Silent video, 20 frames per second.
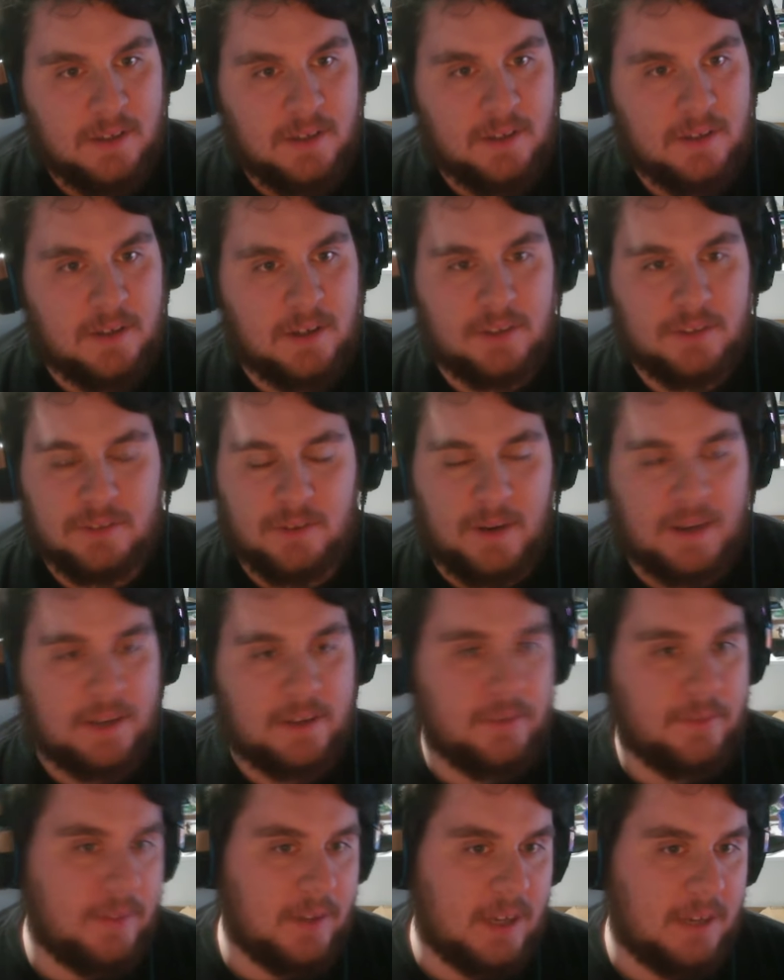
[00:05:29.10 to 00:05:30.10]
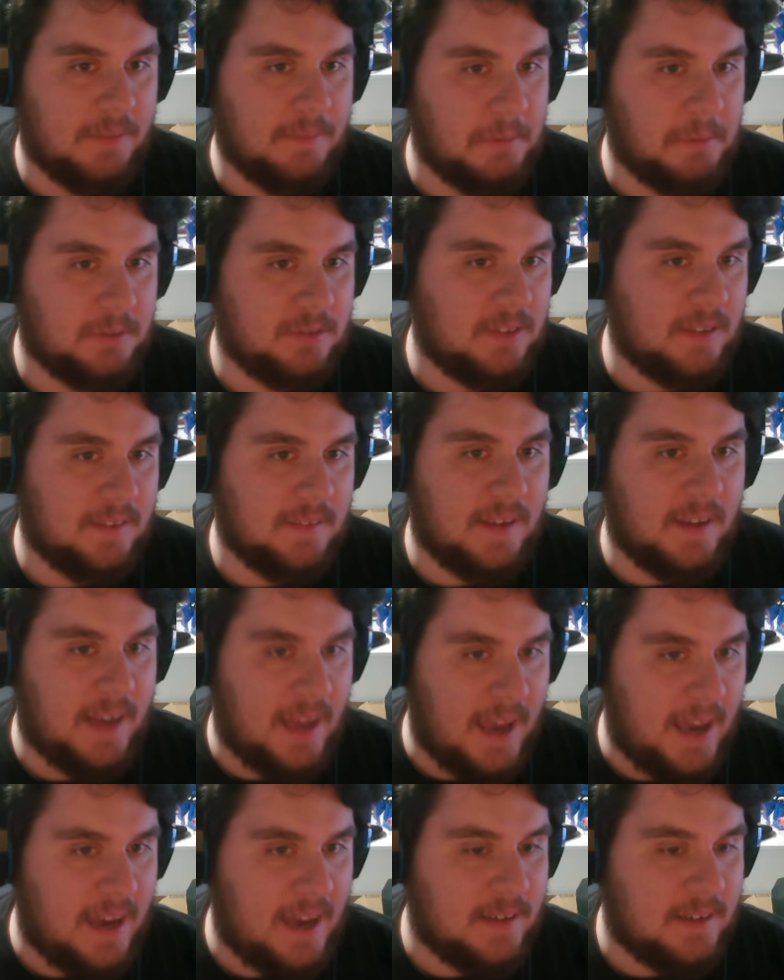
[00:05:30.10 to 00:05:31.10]
Also, I don't think I've ever seen that
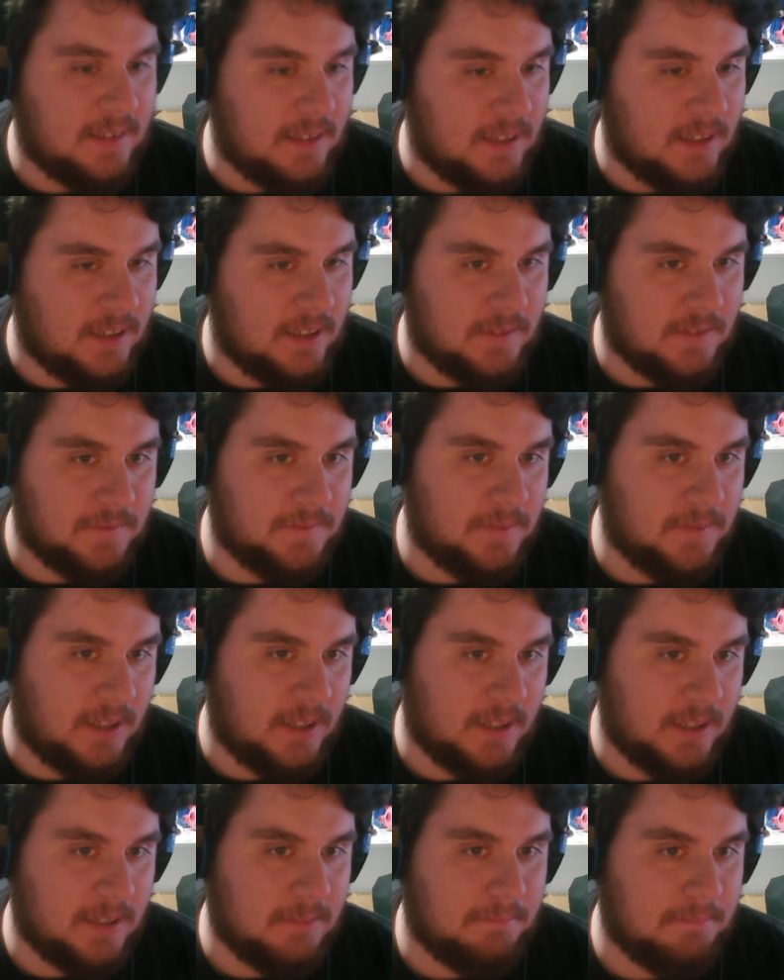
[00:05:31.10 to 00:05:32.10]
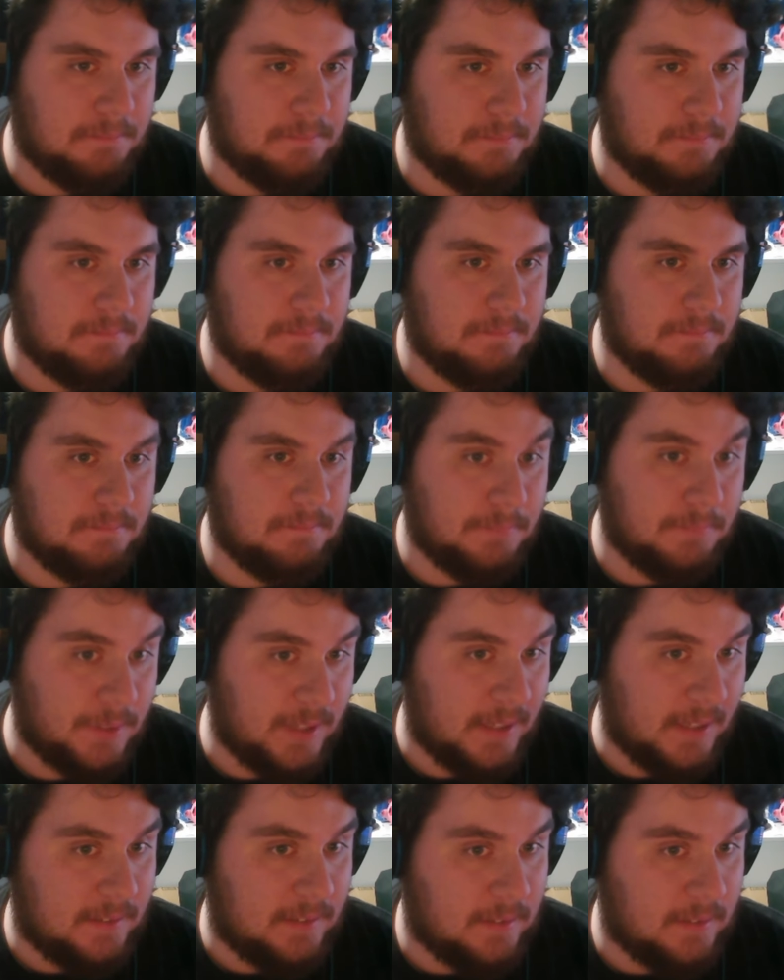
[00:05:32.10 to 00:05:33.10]
hat of
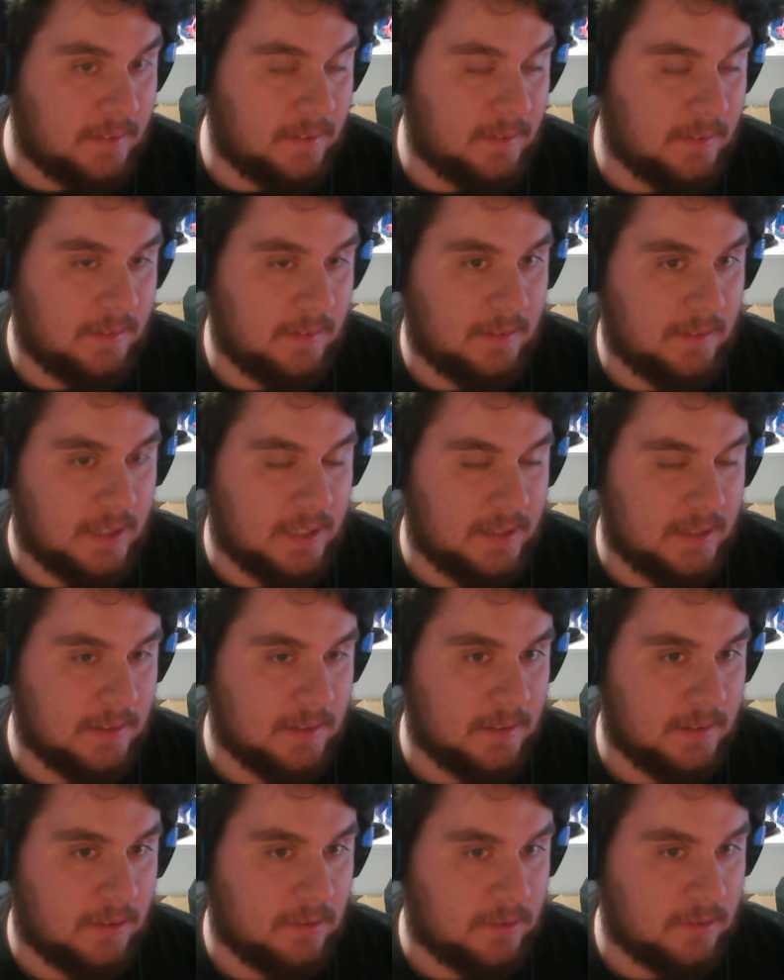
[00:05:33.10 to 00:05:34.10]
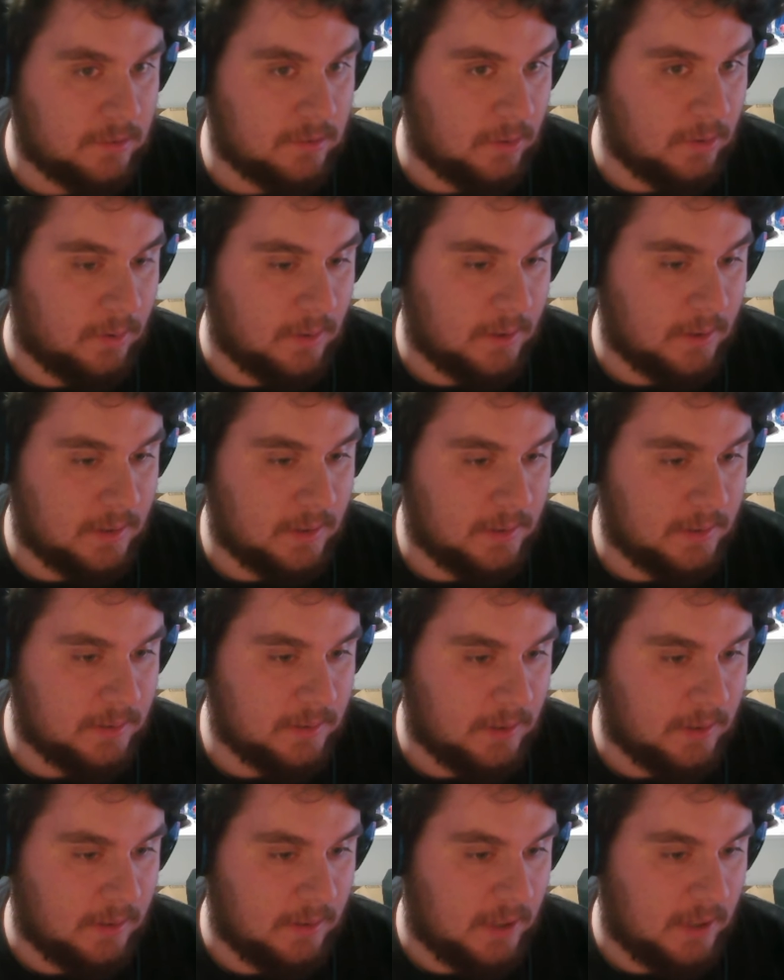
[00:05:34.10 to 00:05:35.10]
Blitz in the store
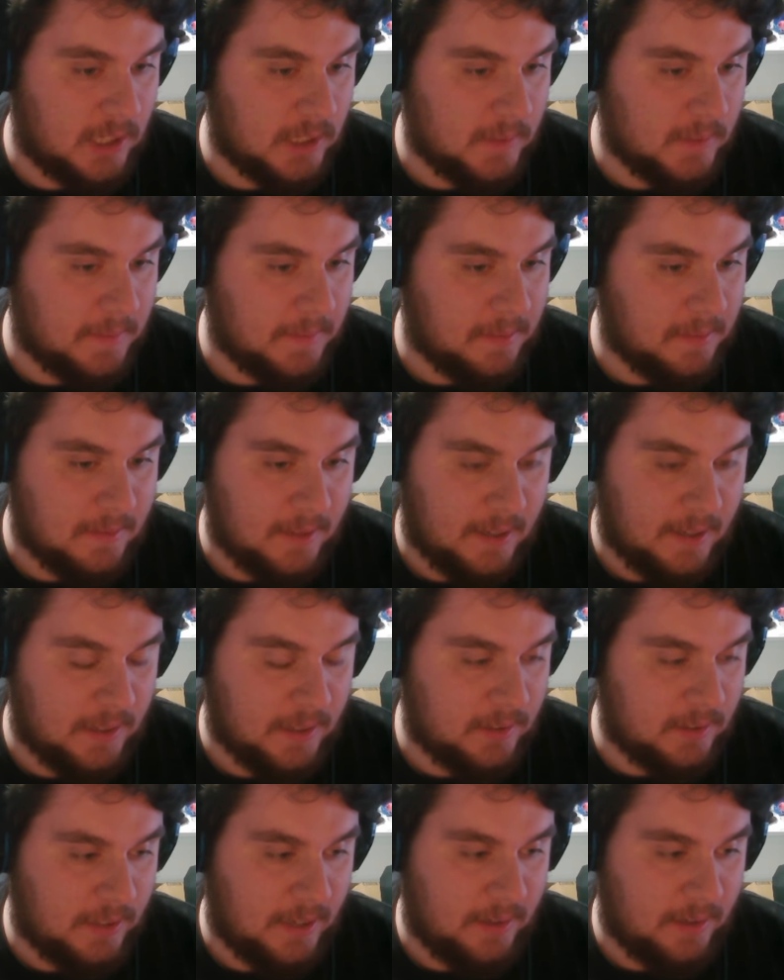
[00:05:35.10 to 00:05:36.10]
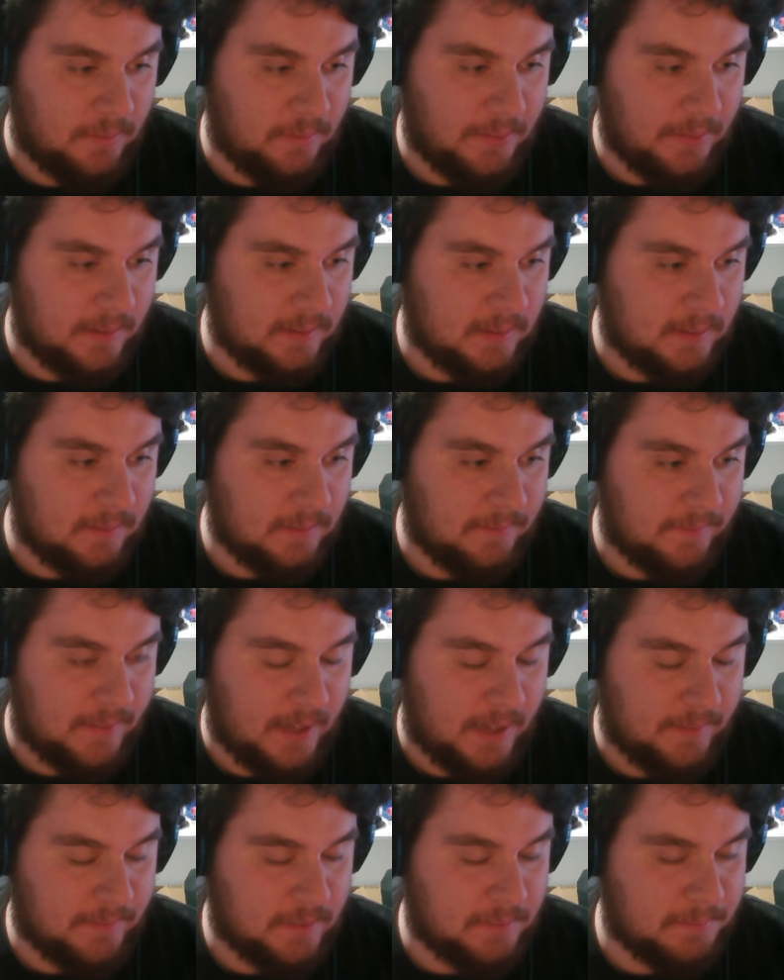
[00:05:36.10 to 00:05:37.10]
along with the tail. I don't think they've
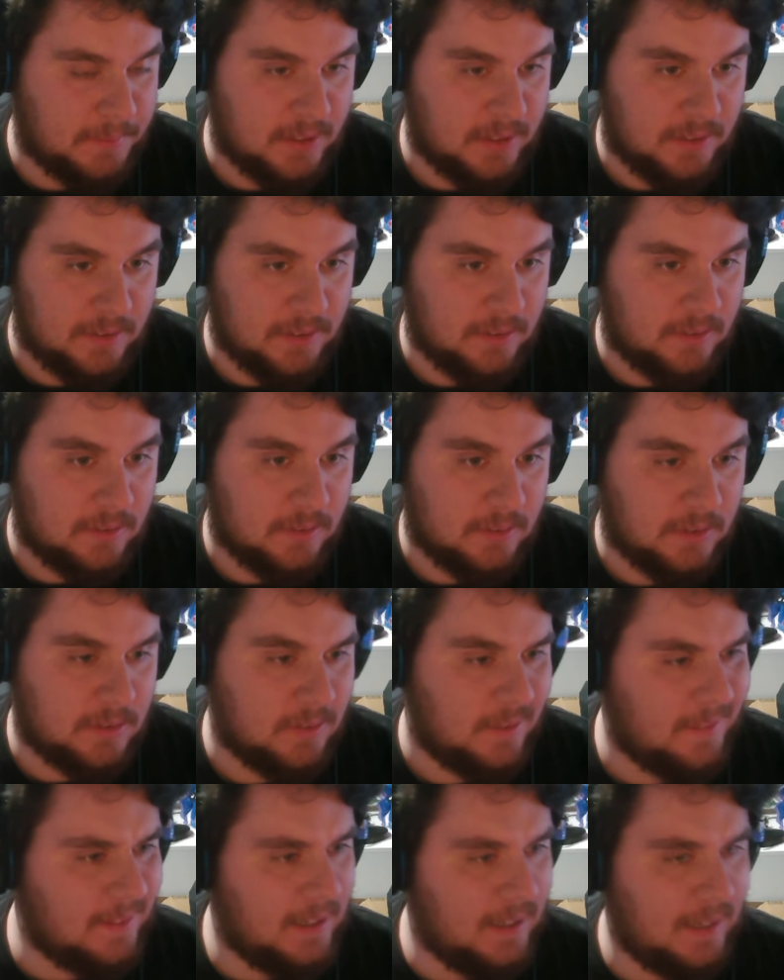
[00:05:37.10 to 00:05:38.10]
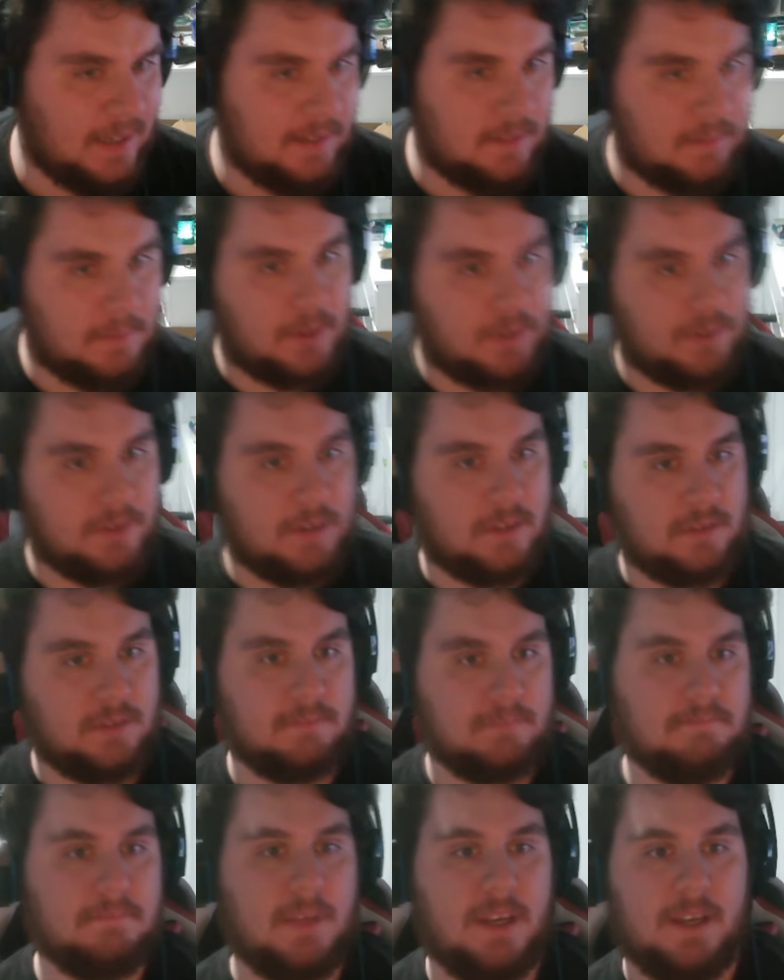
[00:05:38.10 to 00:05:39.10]
ever been in the store, so I think he had them all
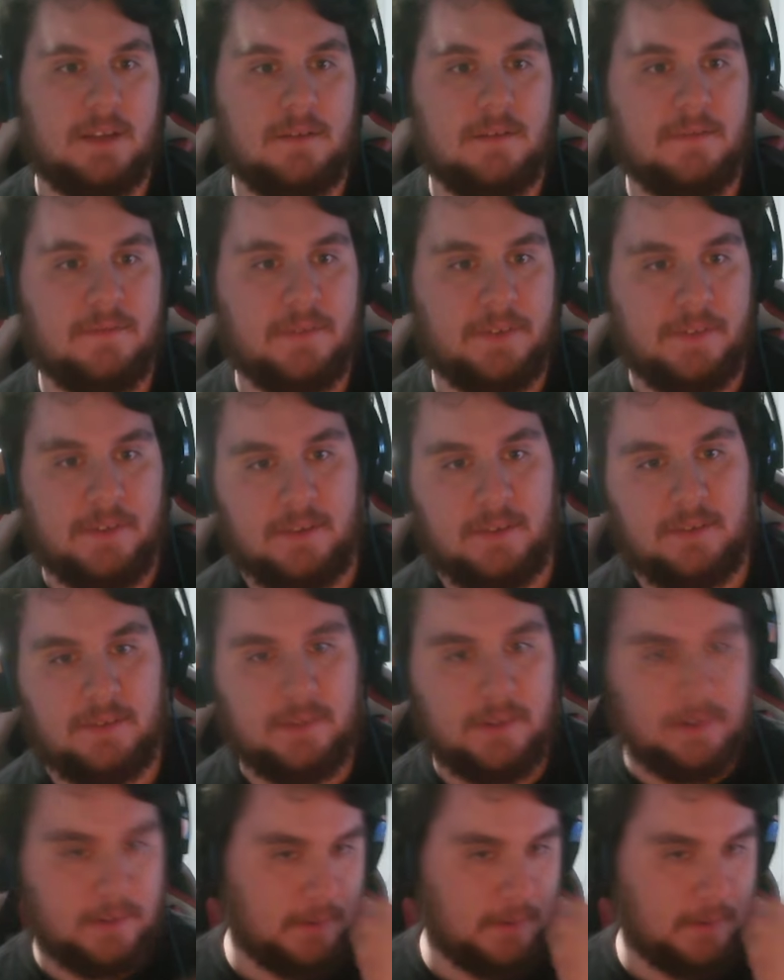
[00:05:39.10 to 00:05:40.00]
custom made for this.